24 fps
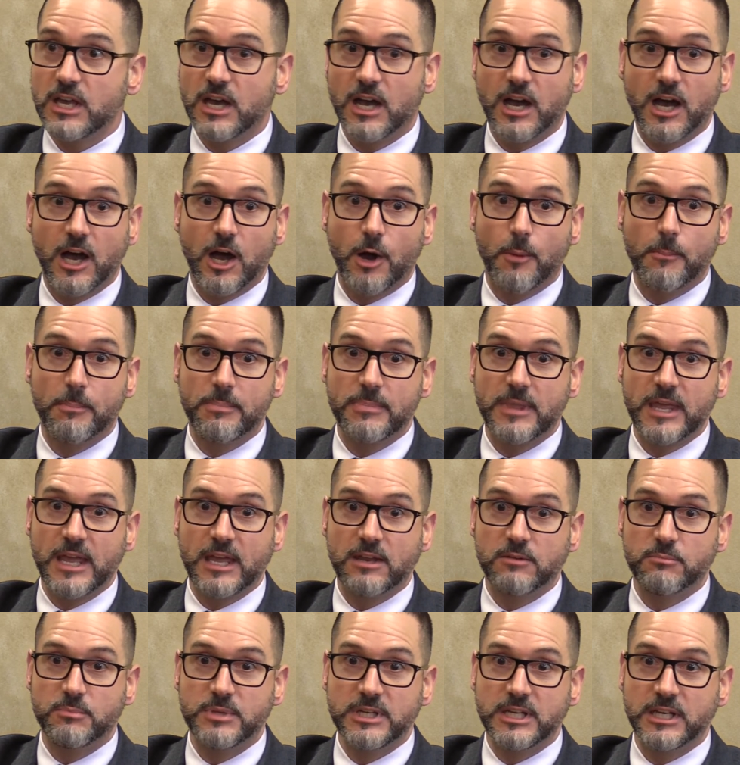
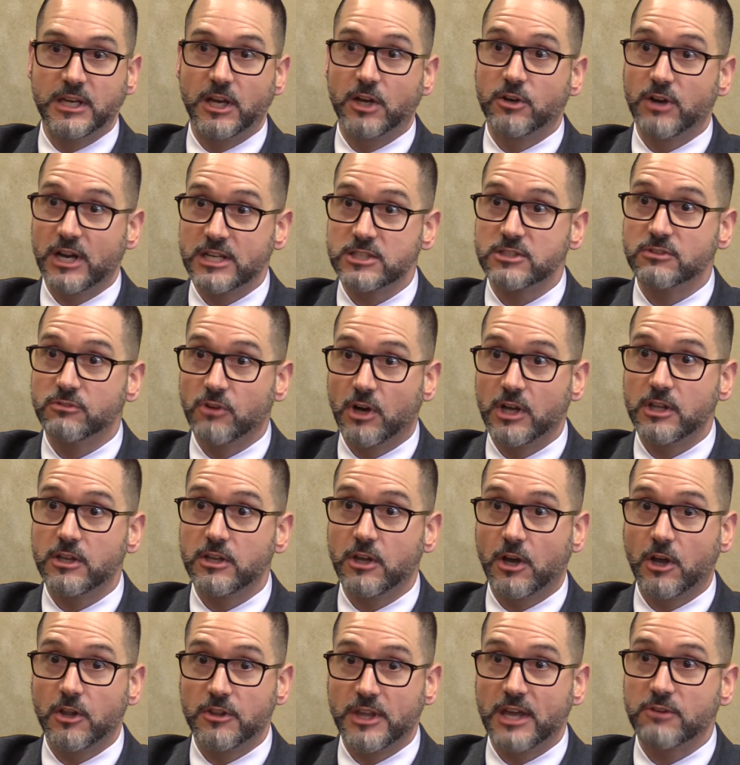and being aggressive
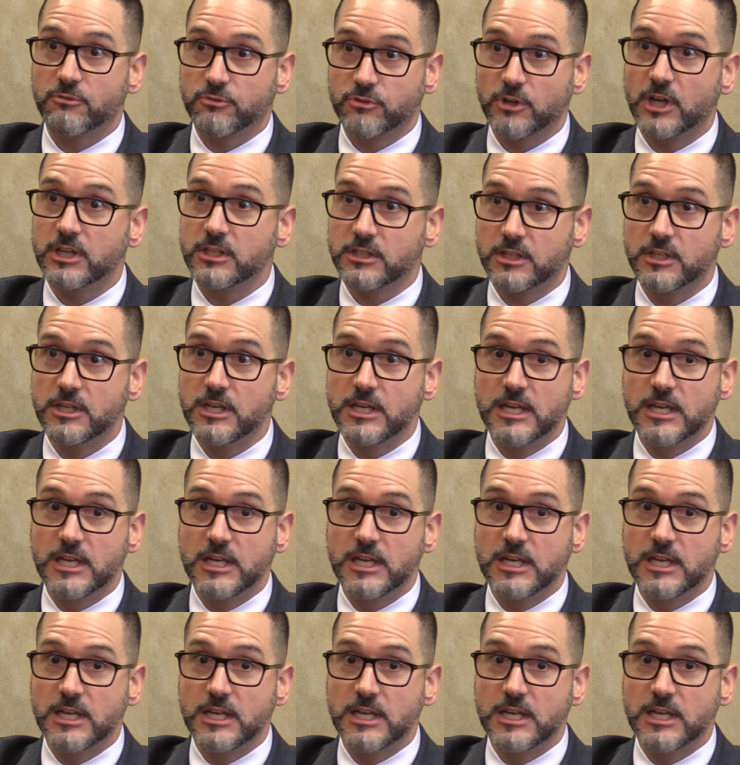on that front.